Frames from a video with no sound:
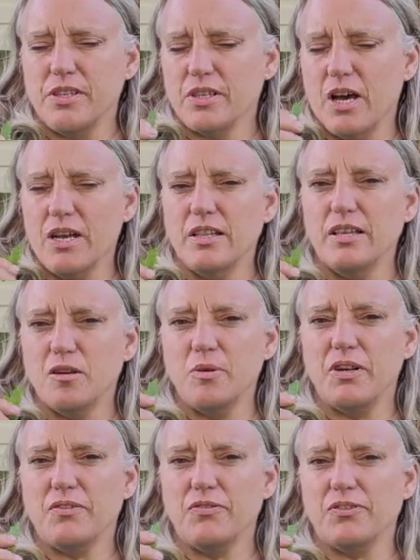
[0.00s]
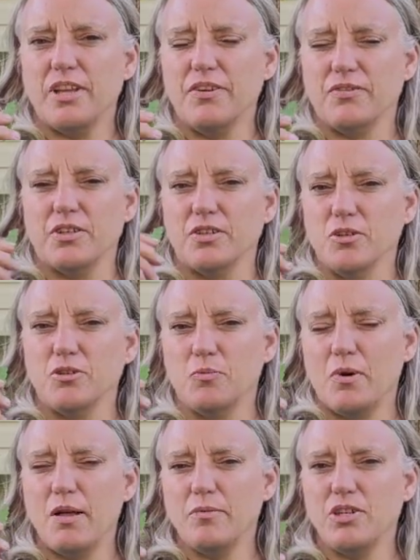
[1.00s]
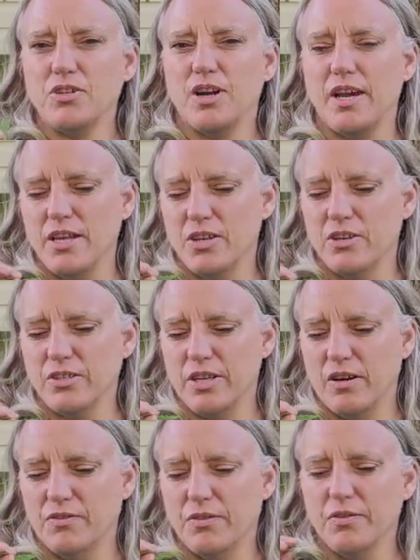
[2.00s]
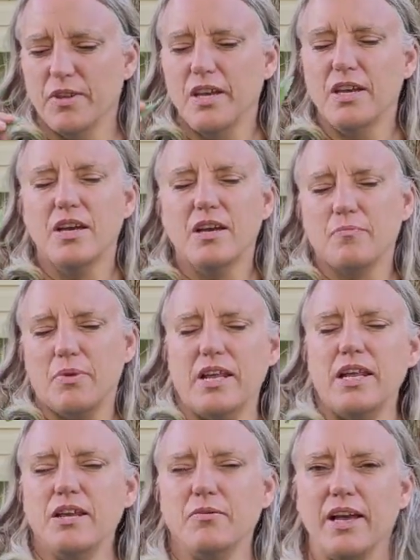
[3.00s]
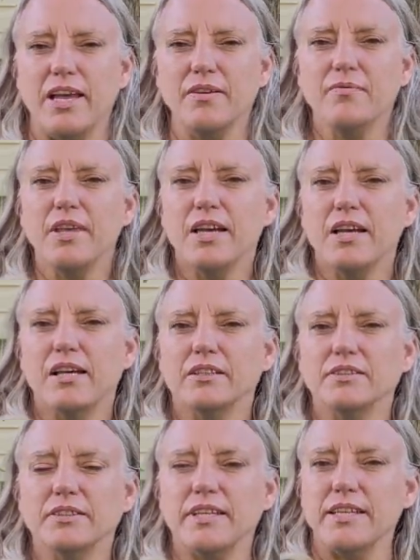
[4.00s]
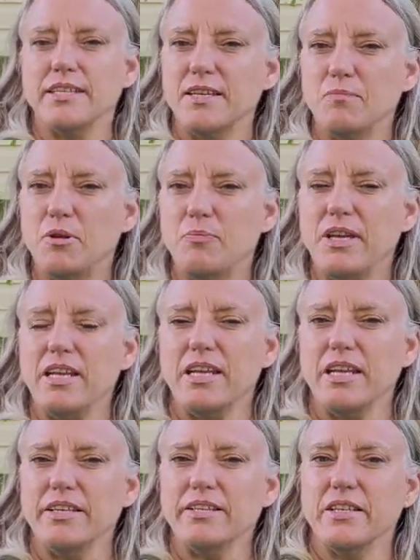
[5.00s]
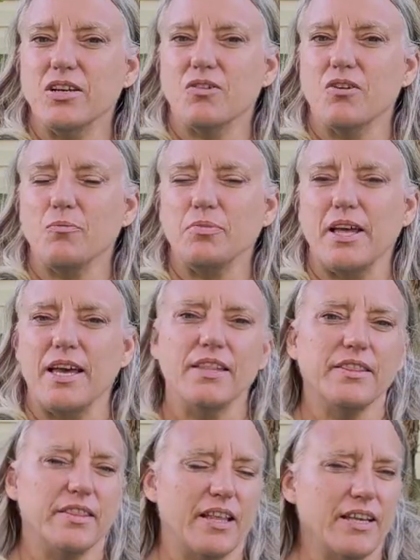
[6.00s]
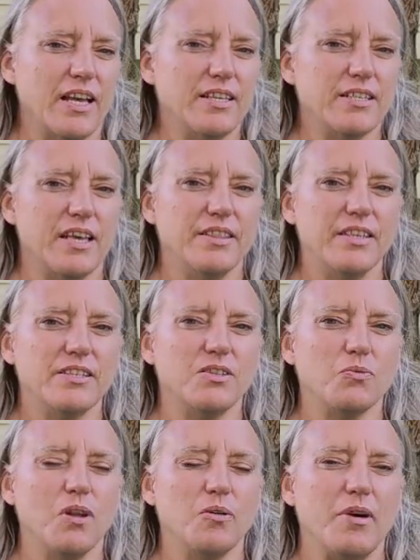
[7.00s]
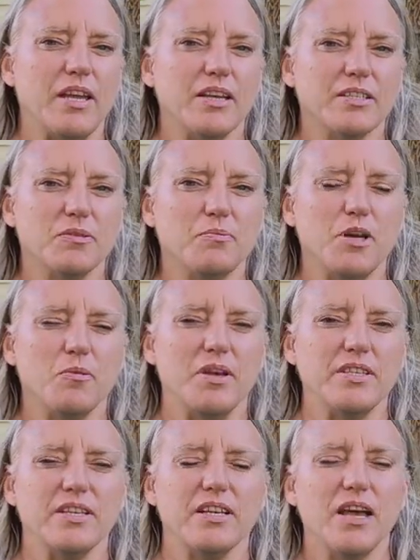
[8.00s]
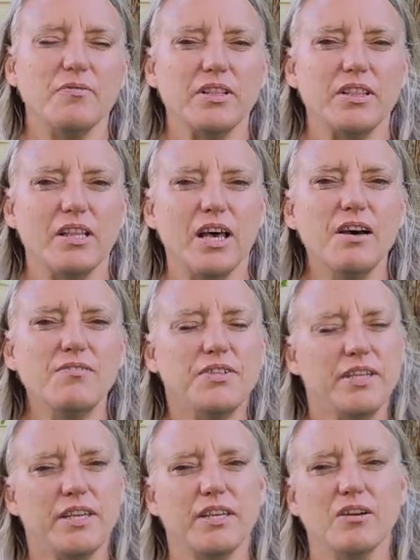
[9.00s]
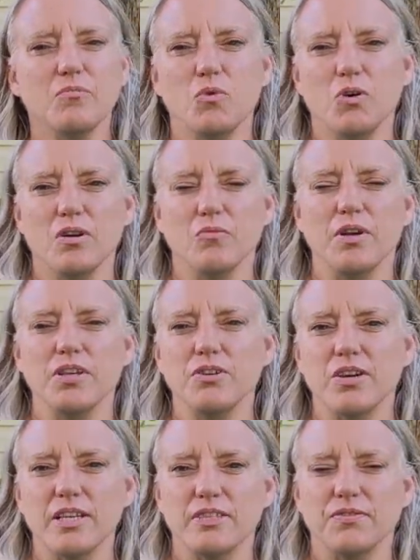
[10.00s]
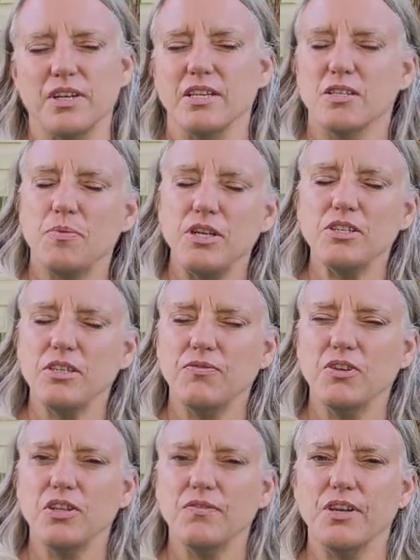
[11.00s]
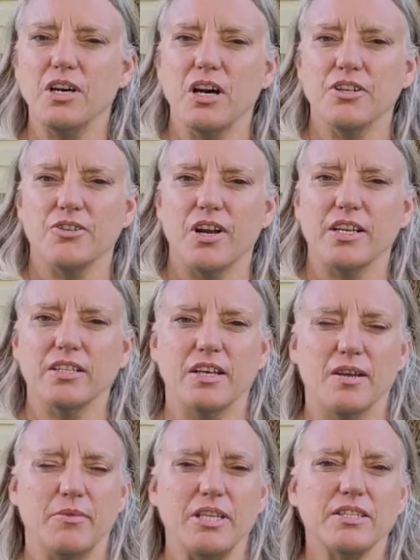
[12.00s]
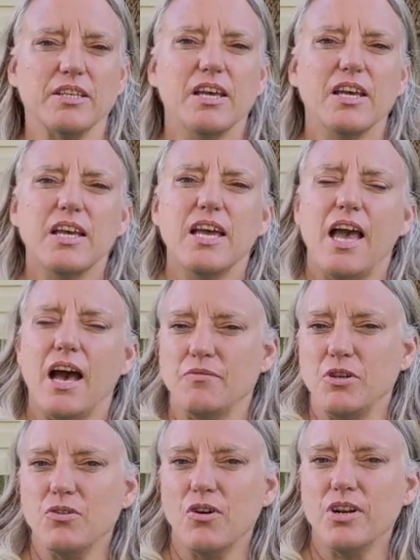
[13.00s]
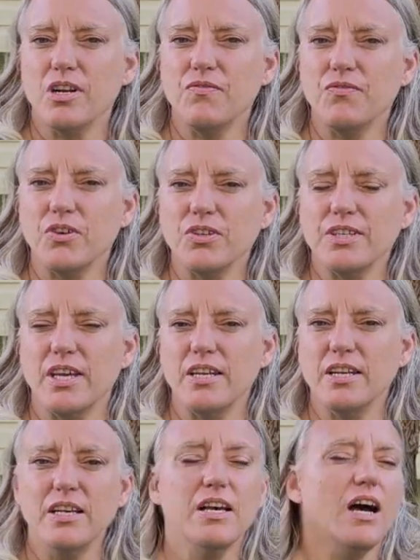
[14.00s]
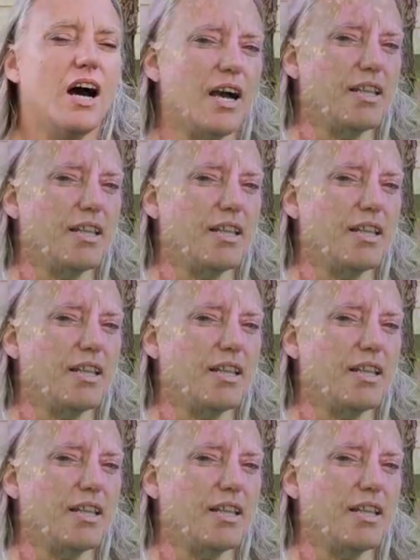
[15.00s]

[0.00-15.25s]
got a little bit of a flavor, and you should probably try it yourself. But anyway, they seem to be an easy to grow plant. Like I said, this is one of my experiments, and I would love to hear more what you guys have done, especially if you live in hot, dry climates. Have you grown it in full sun? I